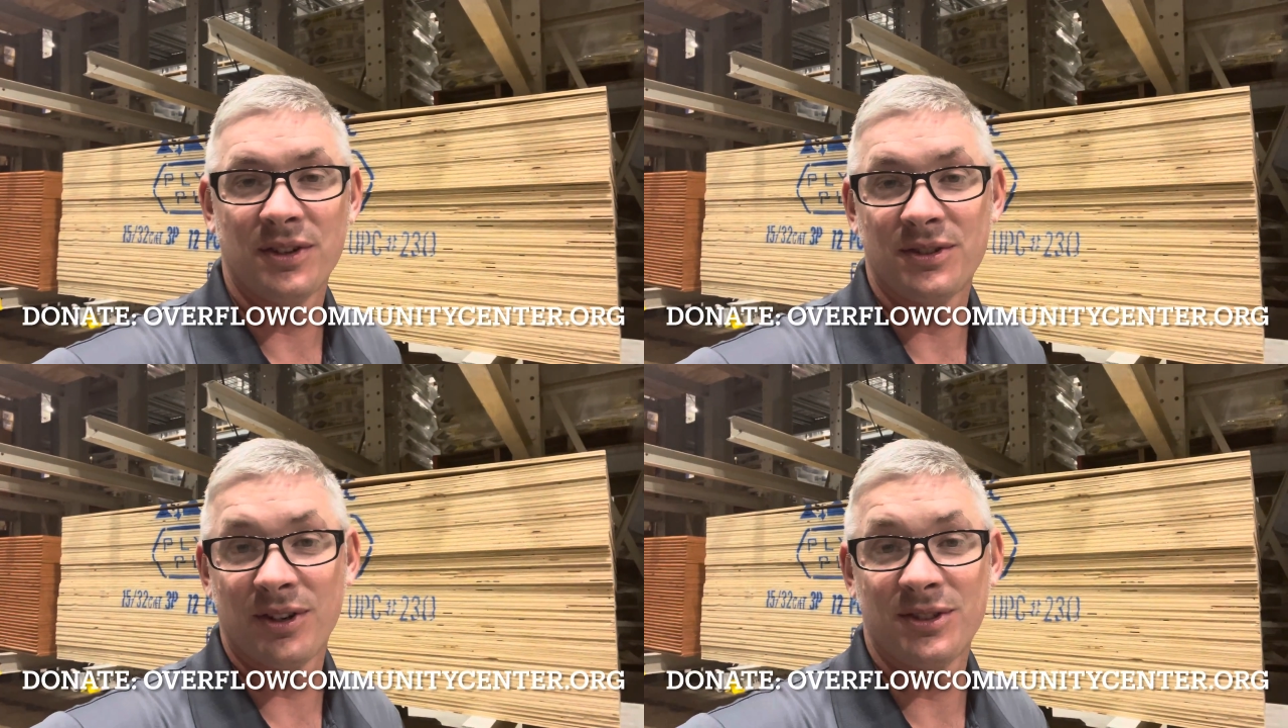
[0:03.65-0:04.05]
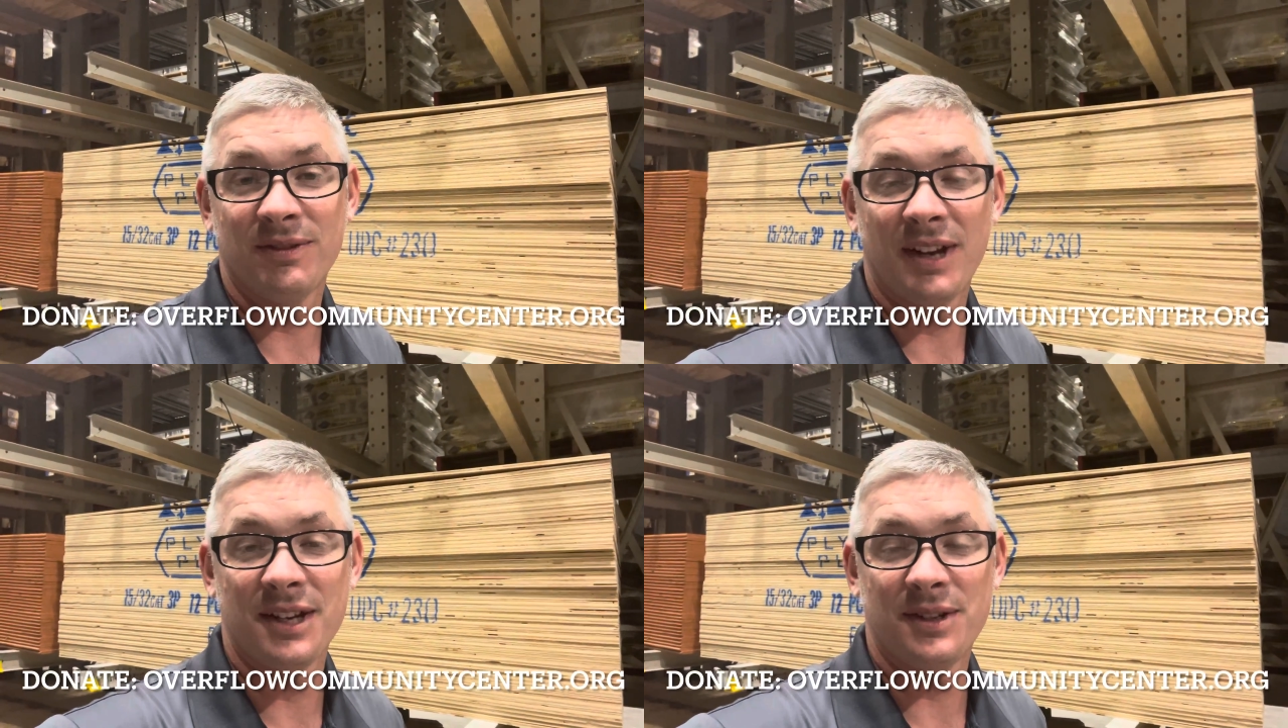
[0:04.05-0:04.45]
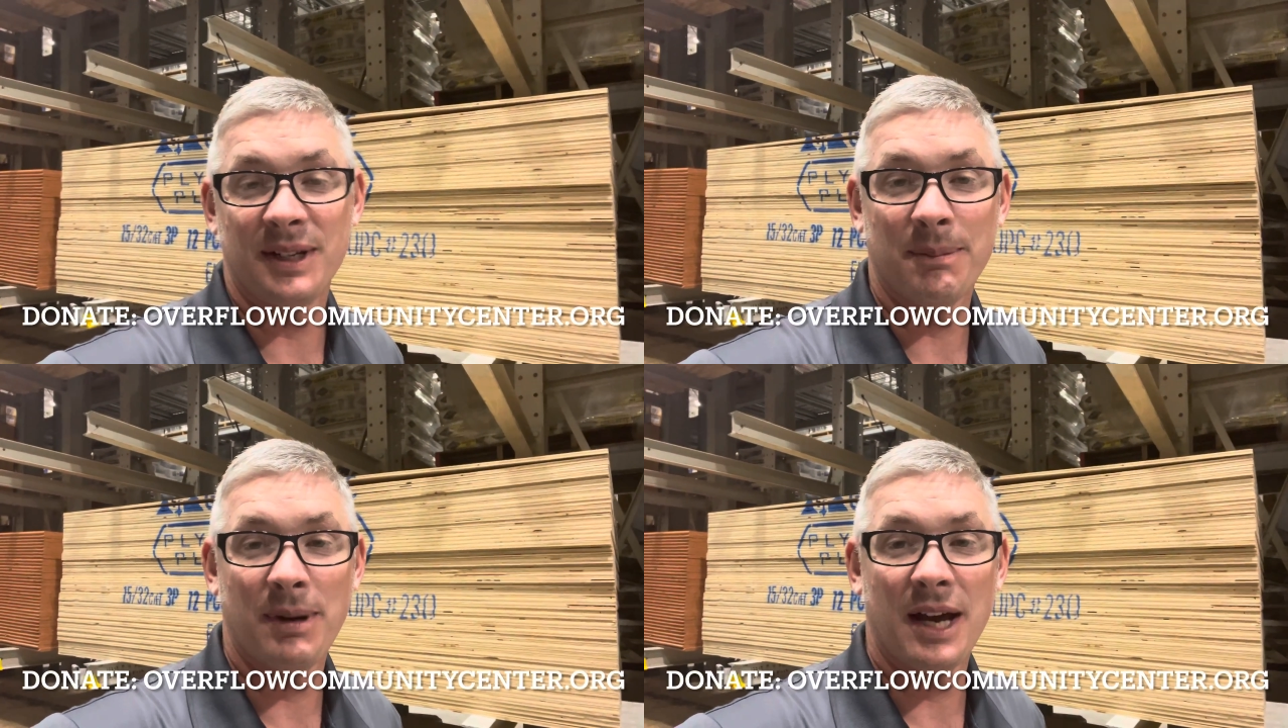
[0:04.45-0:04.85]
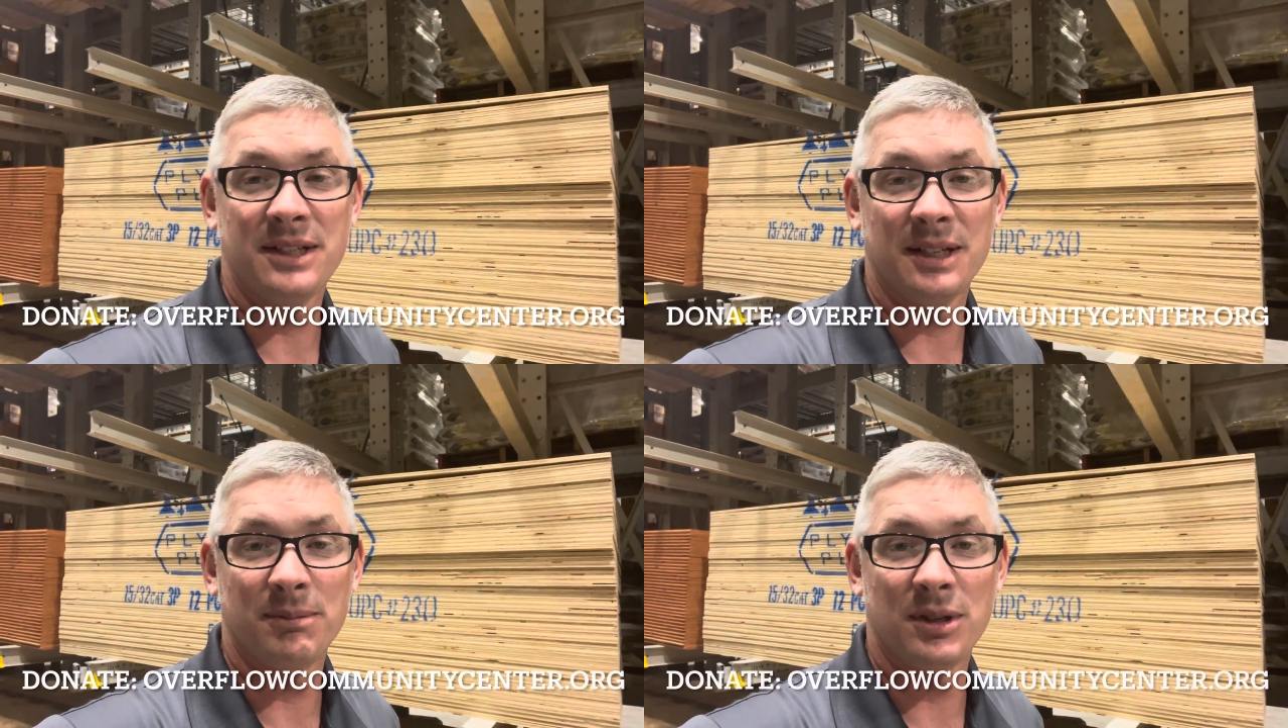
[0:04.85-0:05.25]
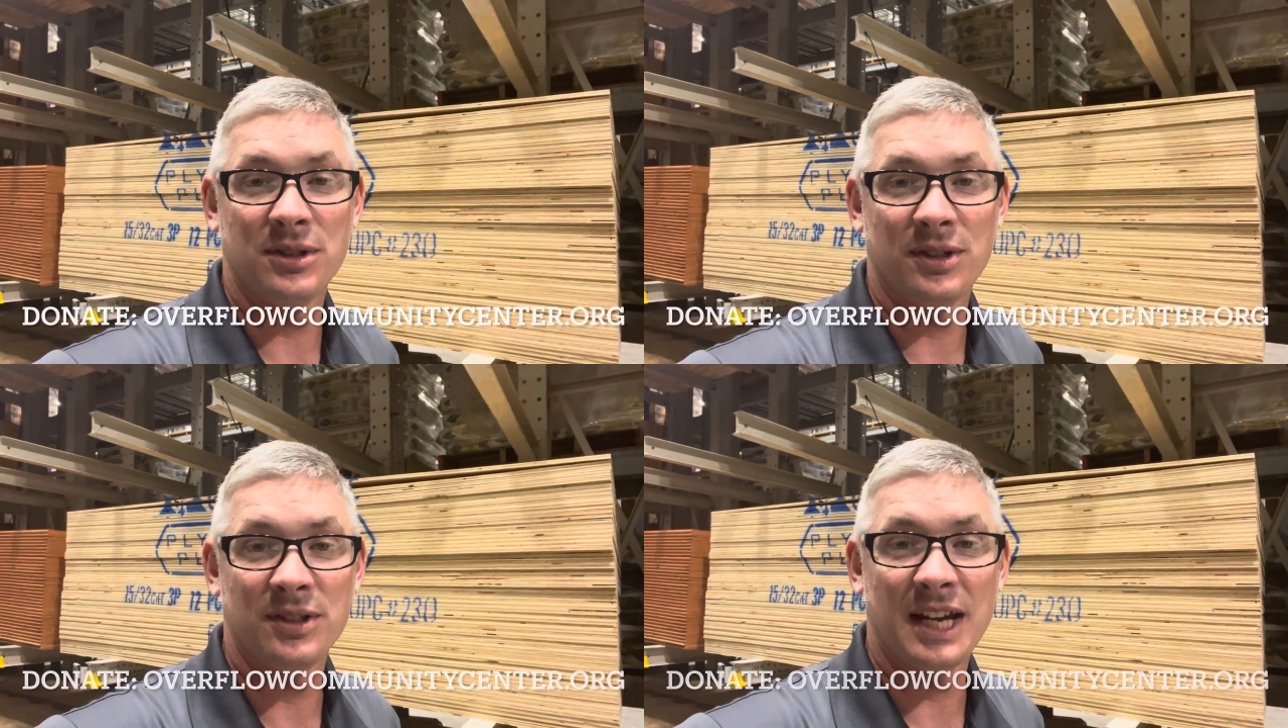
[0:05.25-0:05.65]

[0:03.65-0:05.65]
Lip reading: Church of Nazarene Compassion Ministries.